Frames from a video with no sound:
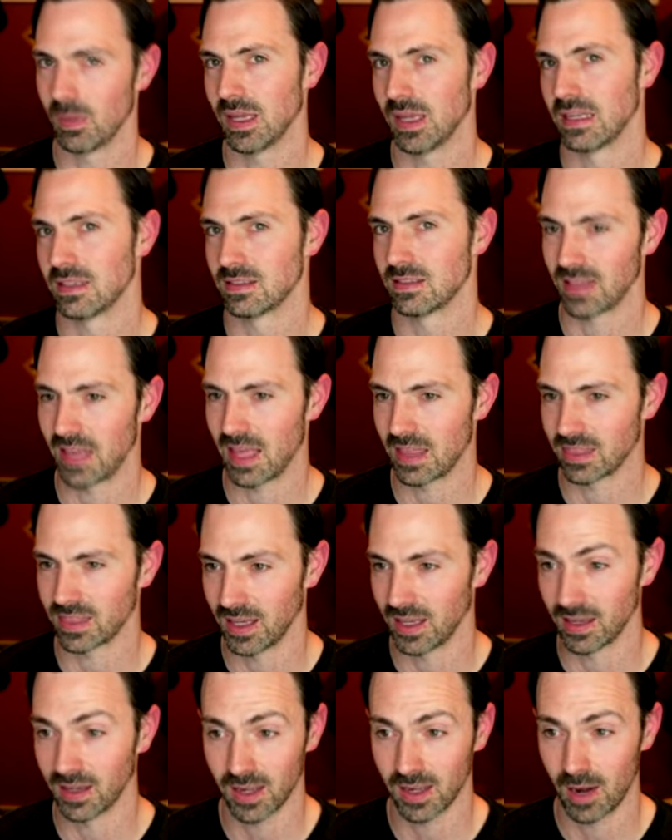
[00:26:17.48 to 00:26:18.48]
into that
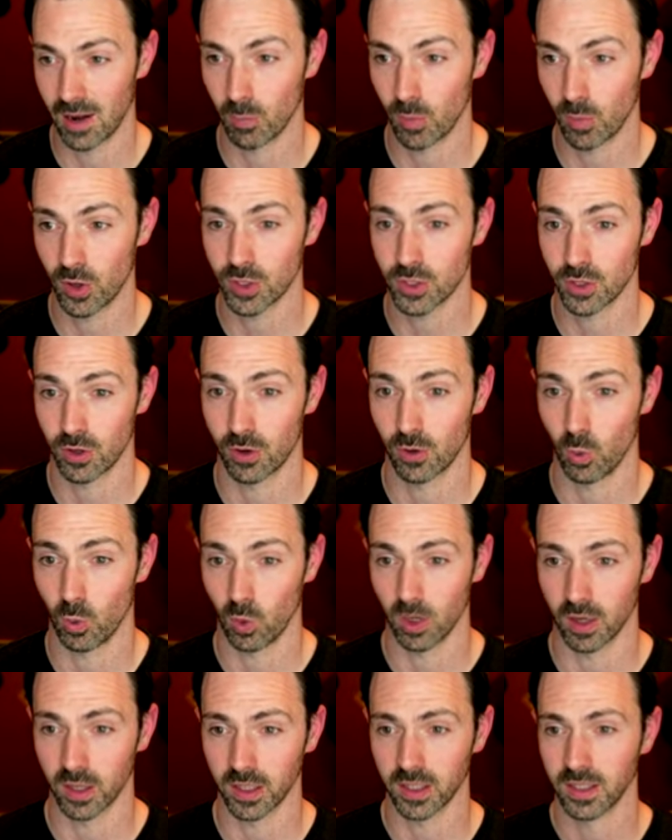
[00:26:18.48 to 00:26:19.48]
thing, and I'm pretty sure it'll
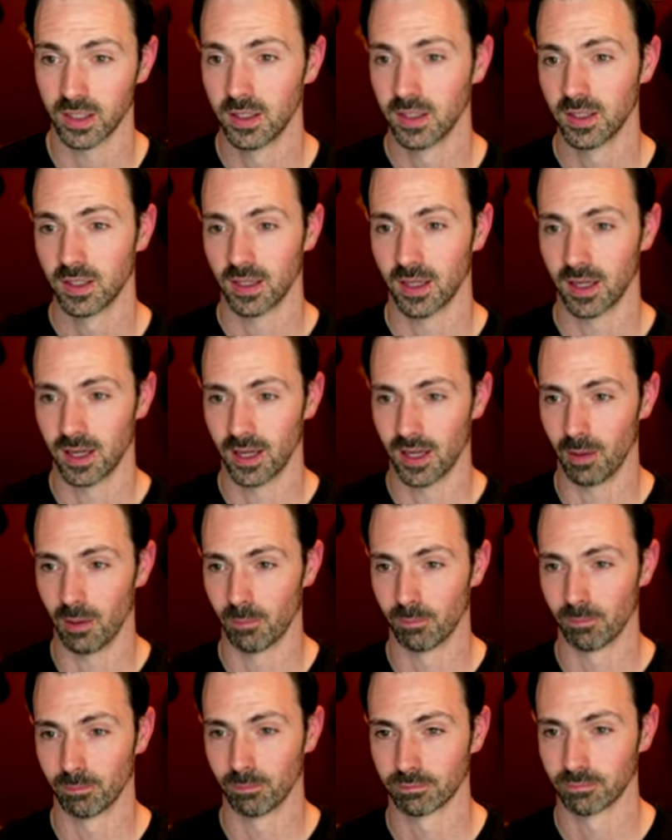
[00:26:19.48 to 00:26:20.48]
work.
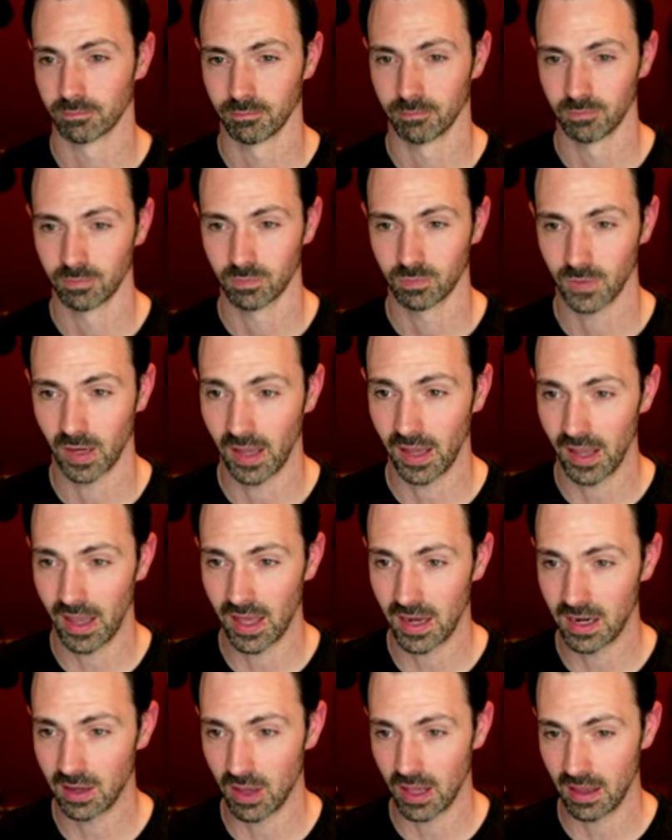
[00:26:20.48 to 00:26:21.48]
Um,
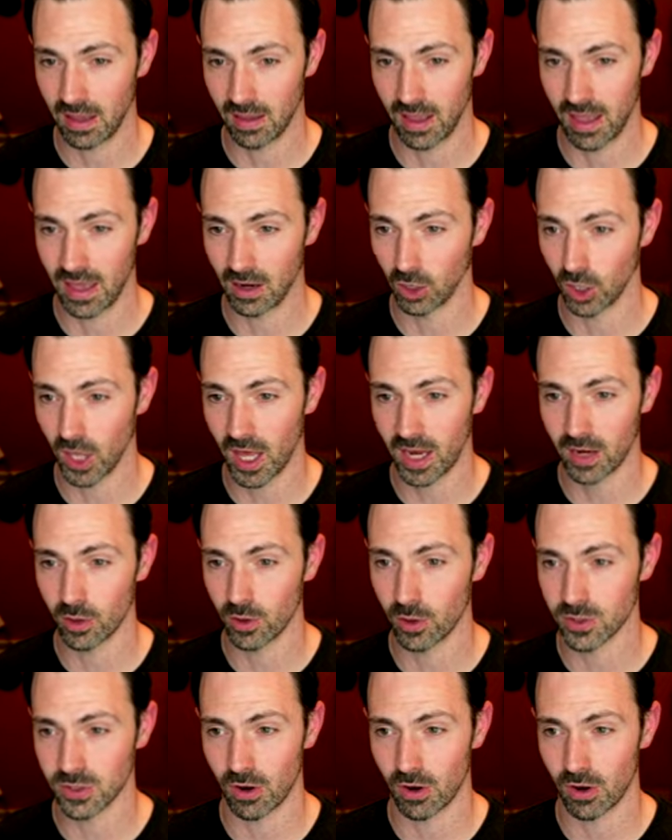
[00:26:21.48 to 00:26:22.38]
and and a lot of those are